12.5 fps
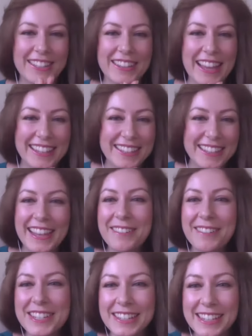so that
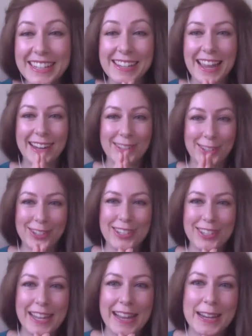that was a little
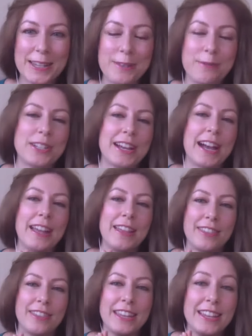exercise which I
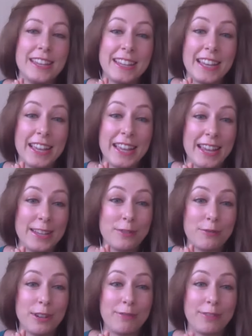think is
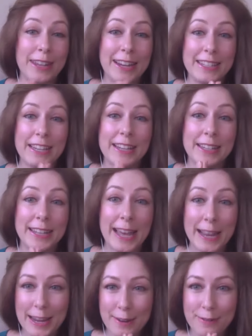reflecting
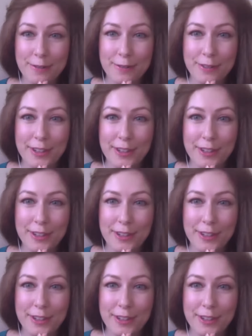life